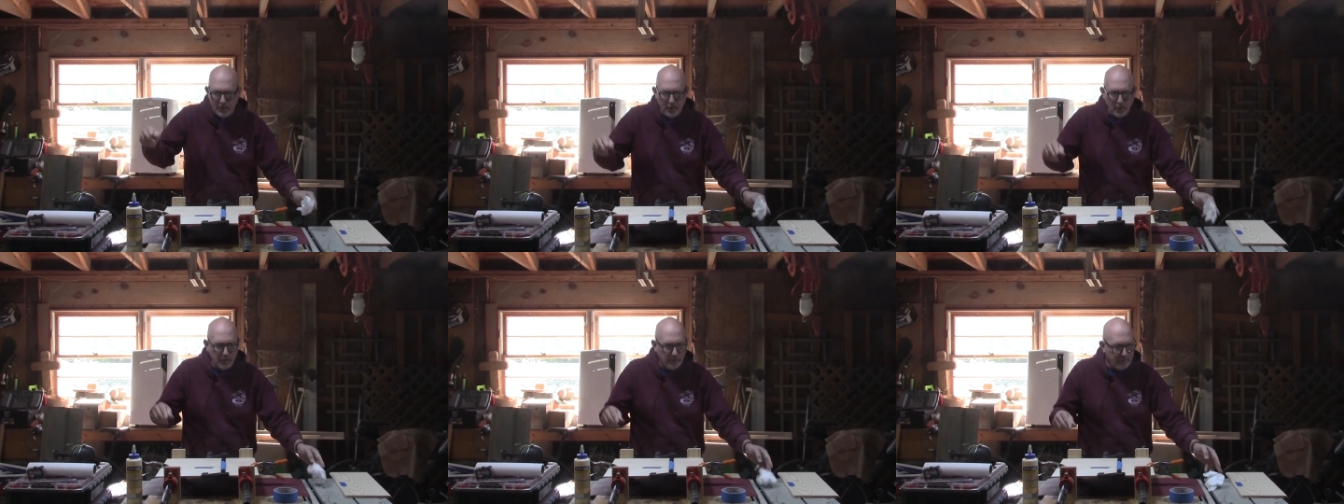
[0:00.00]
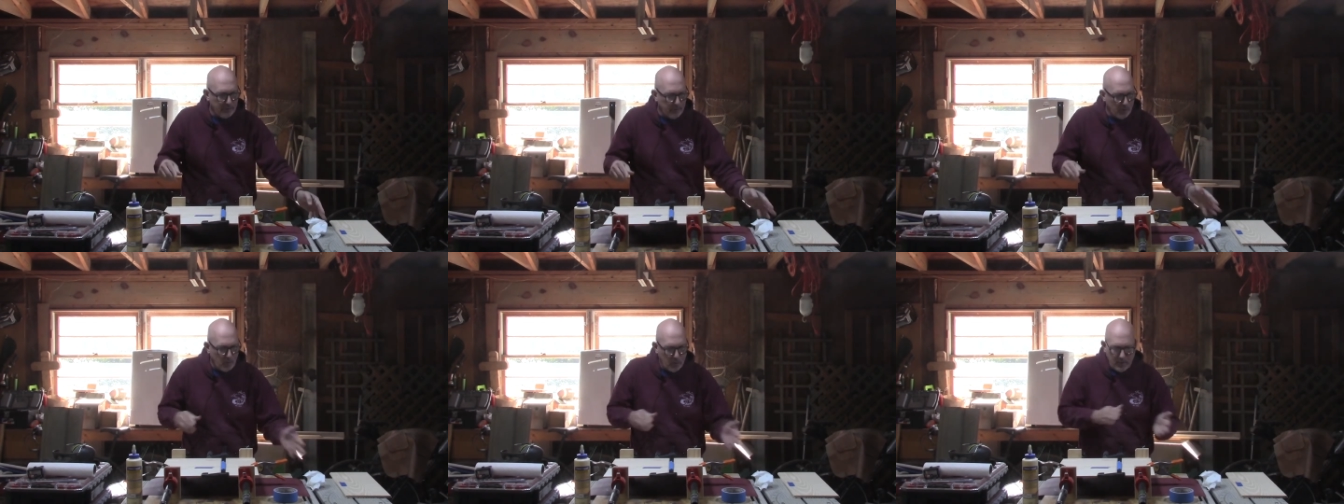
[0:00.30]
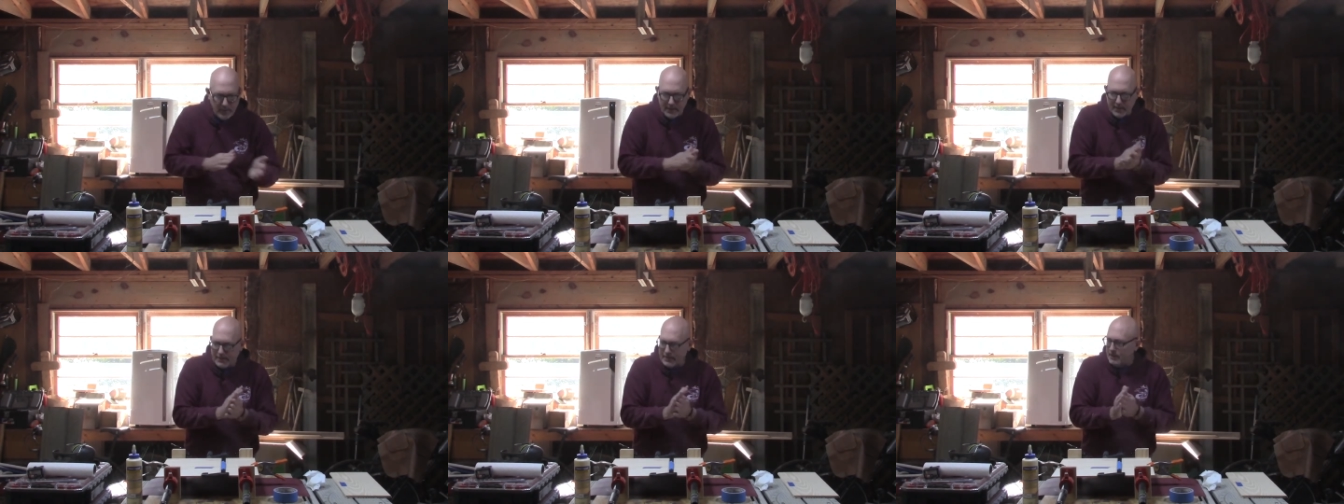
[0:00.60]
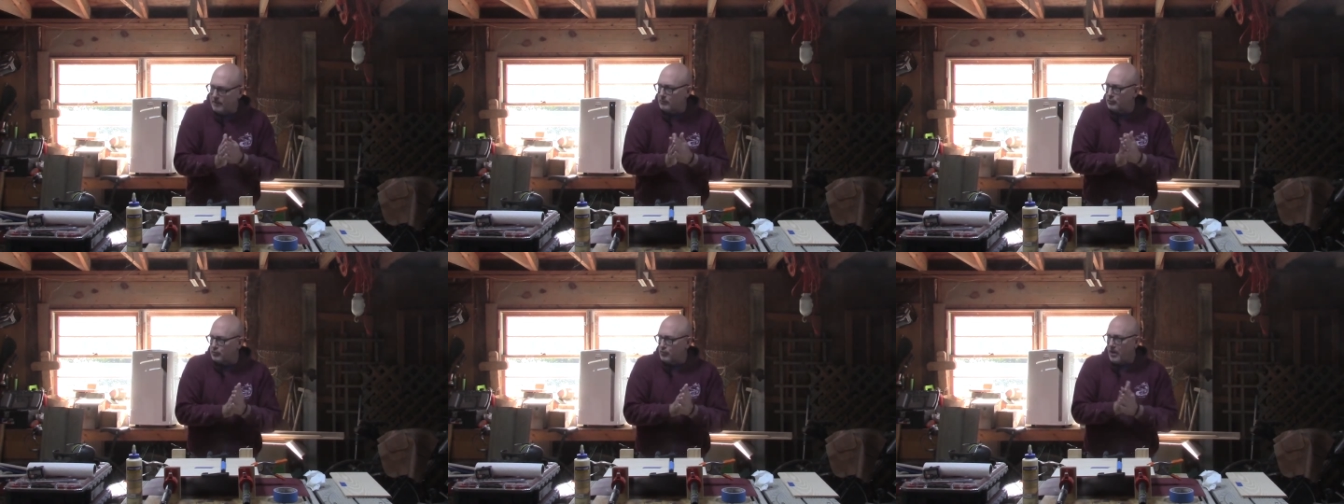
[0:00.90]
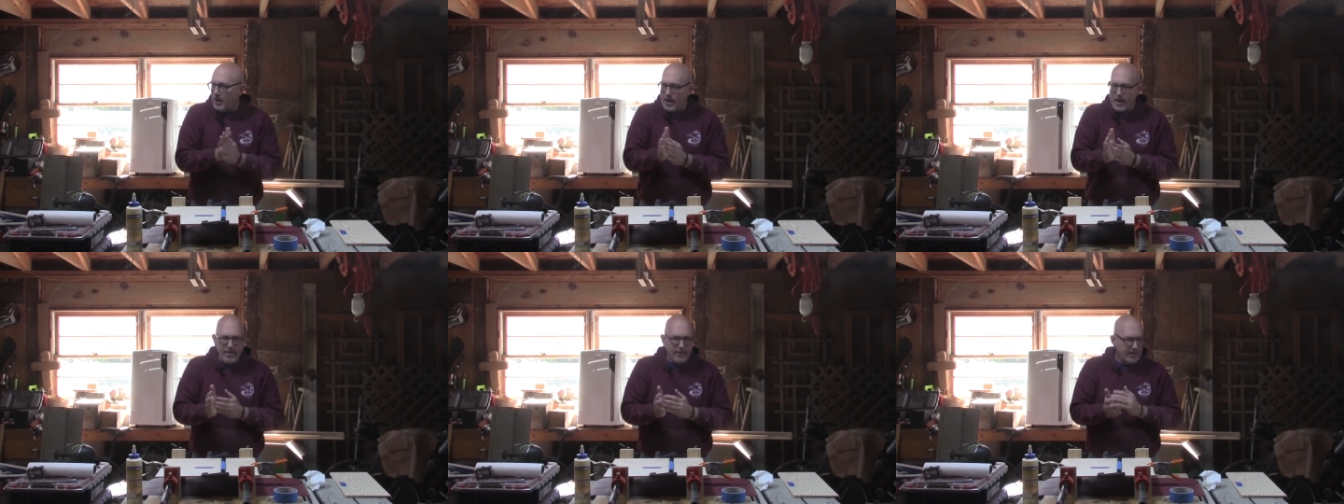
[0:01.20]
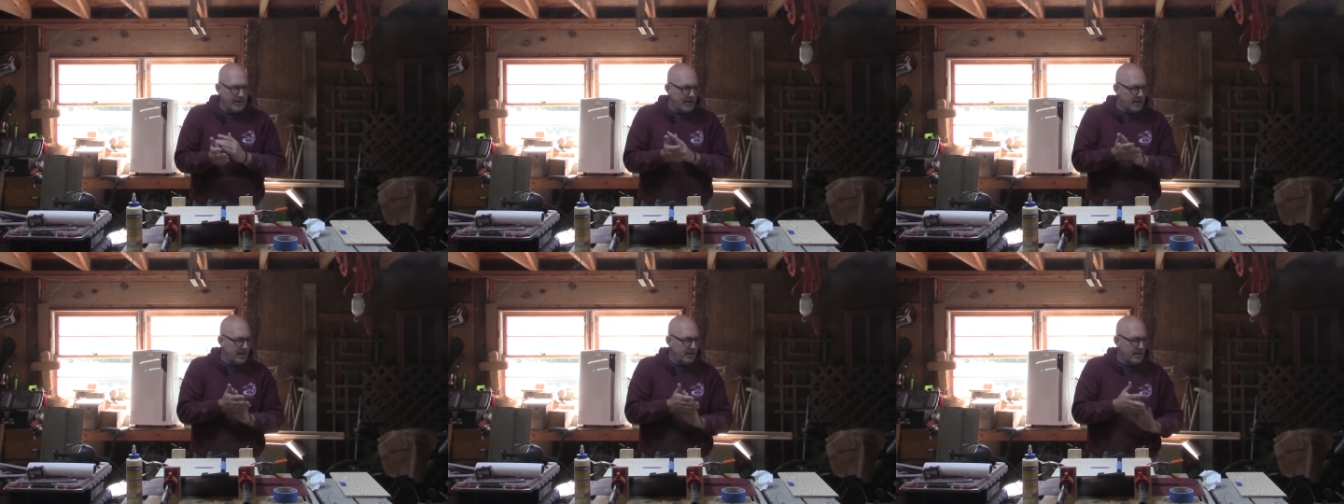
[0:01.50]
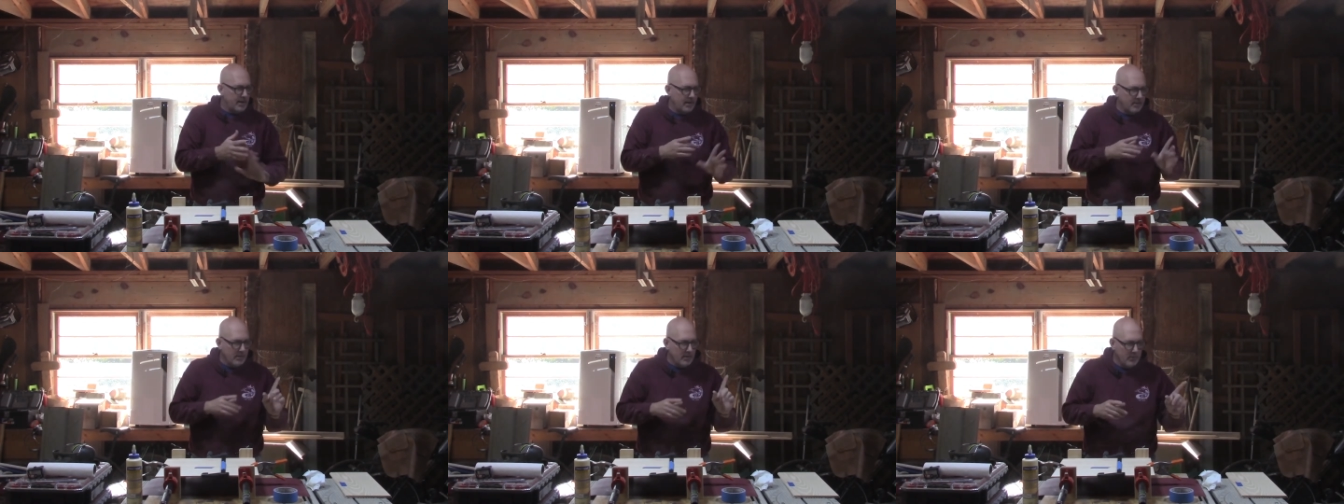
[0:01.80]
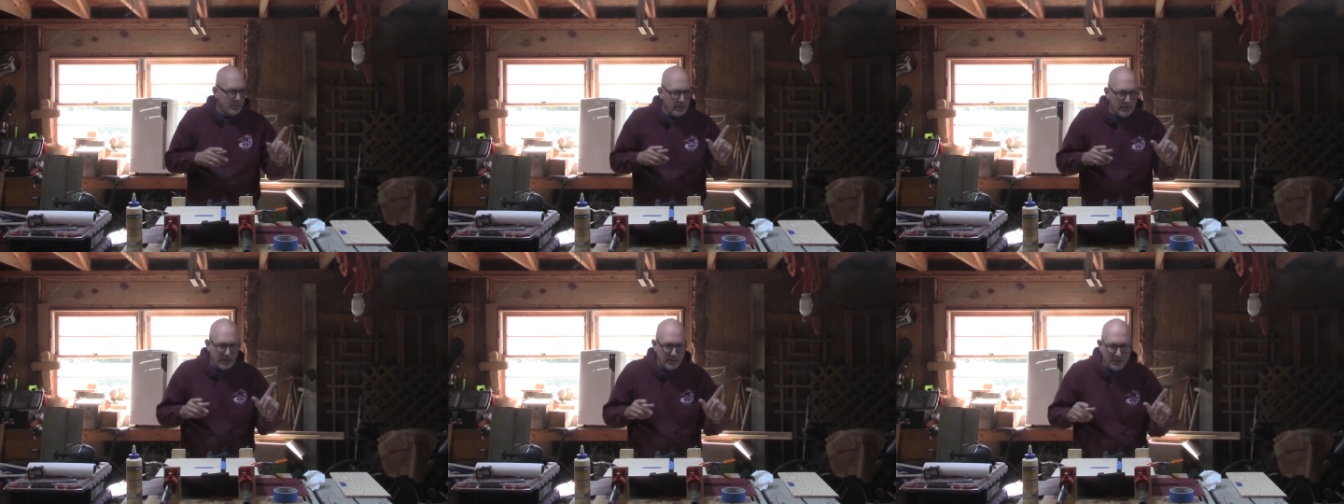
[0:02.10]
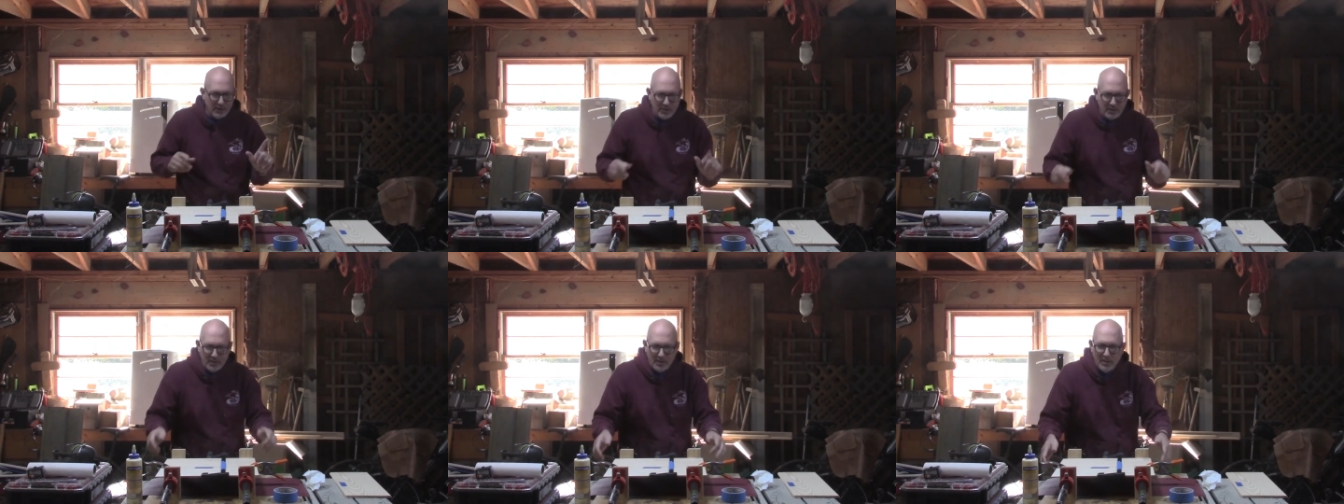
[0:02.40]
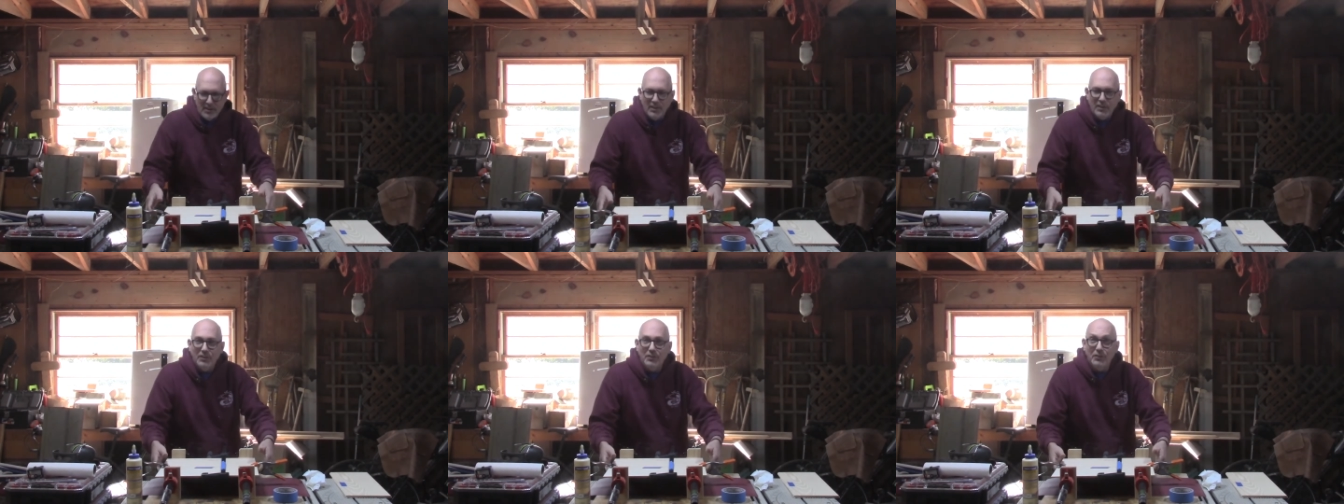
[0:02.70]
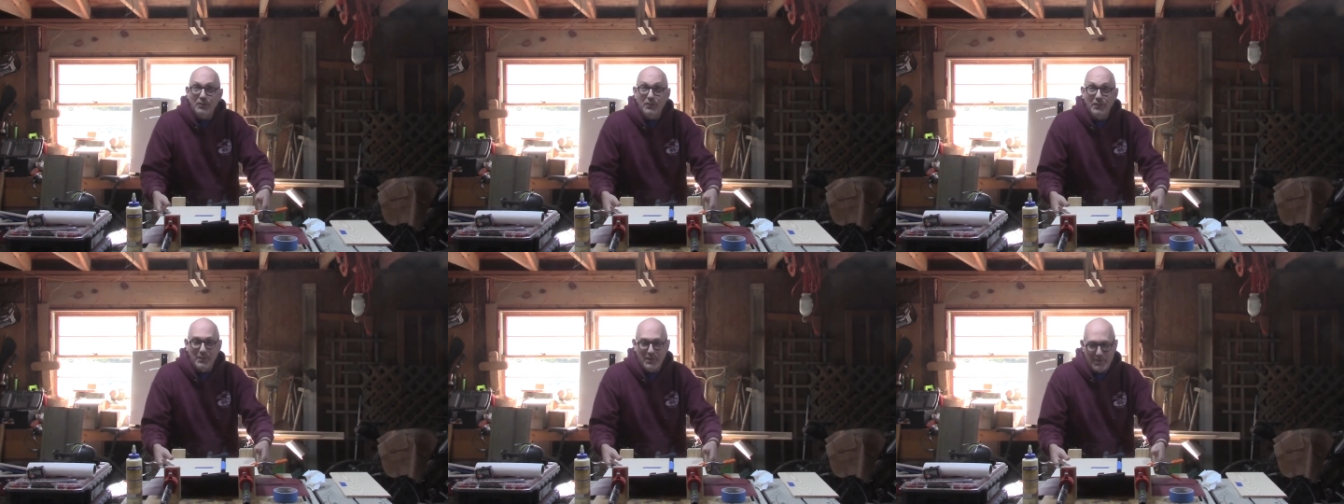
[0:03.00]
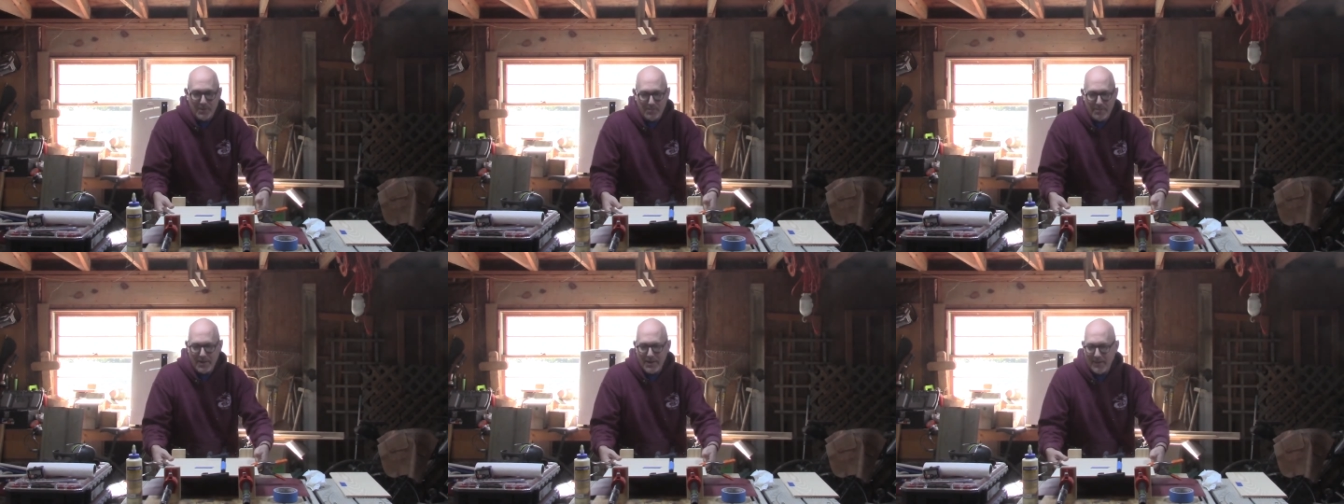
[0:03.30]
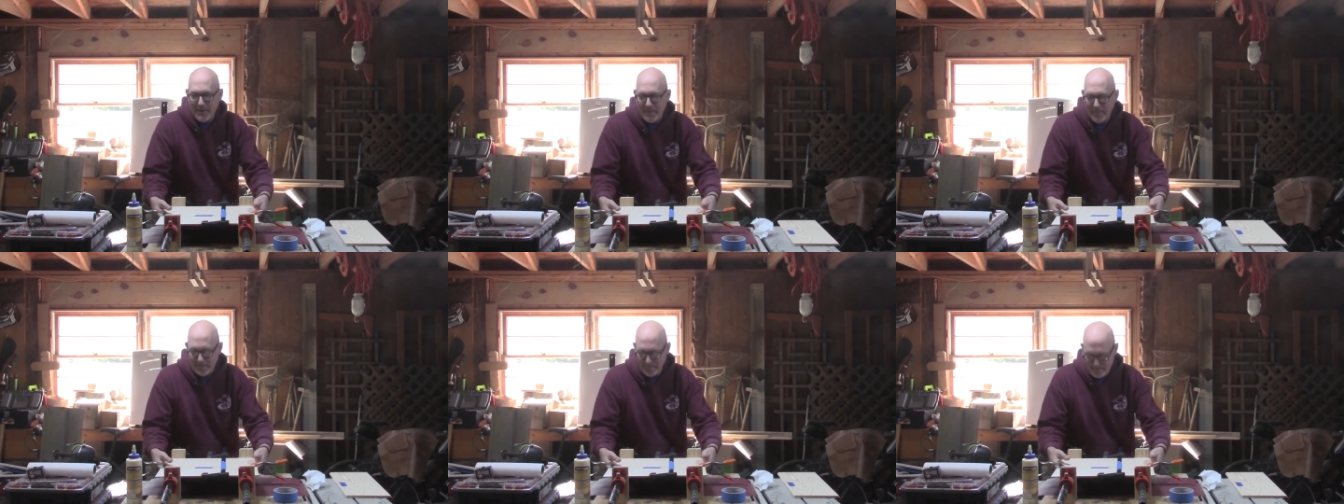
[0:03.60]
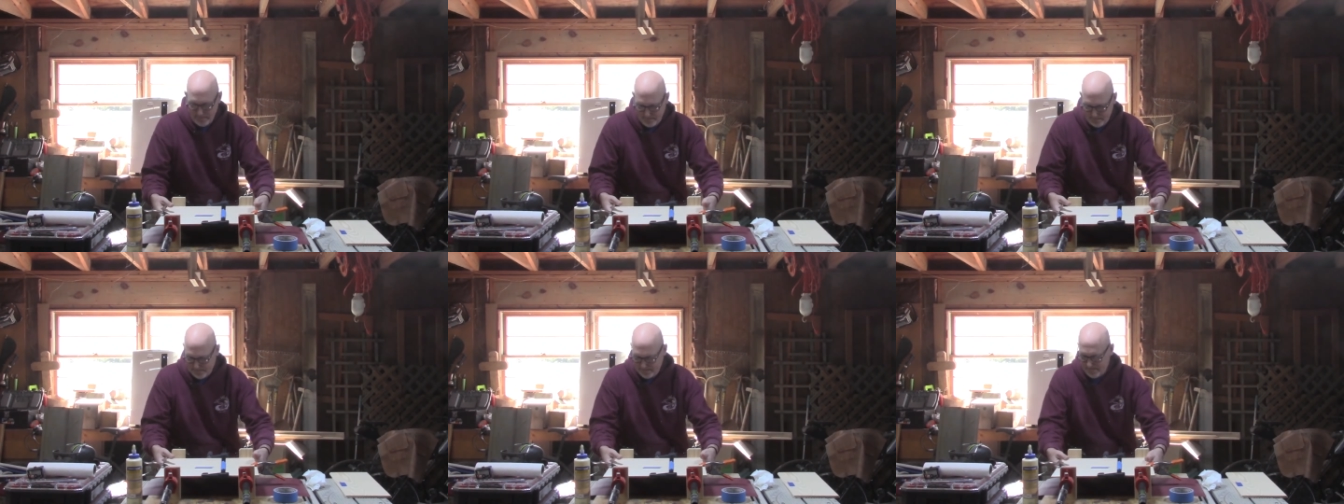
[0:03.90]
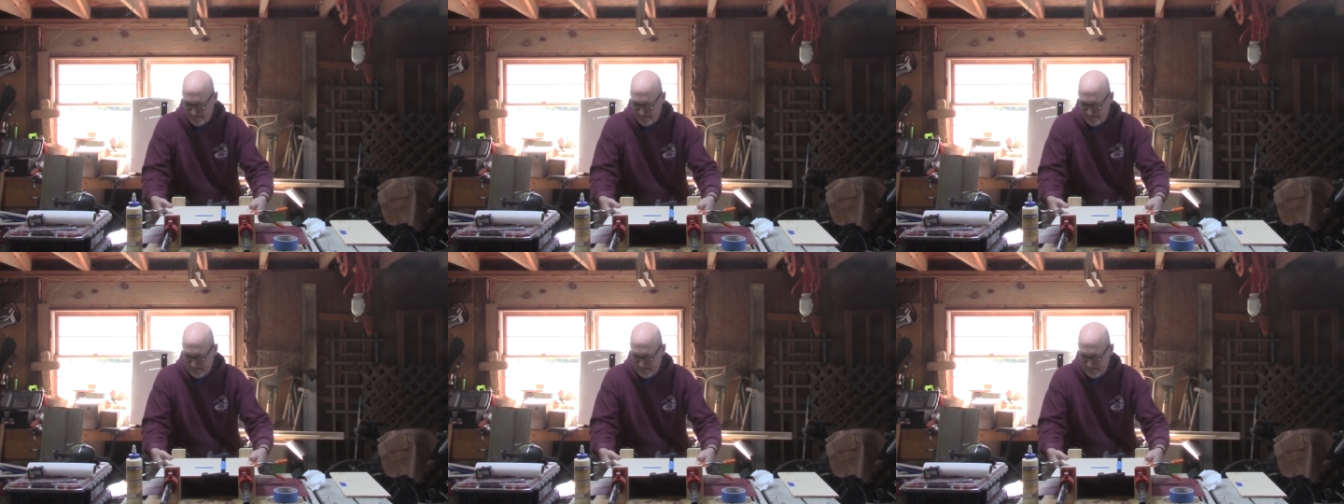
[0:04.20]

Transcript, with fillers: on the floor, let them dry, and then we can do the other panel.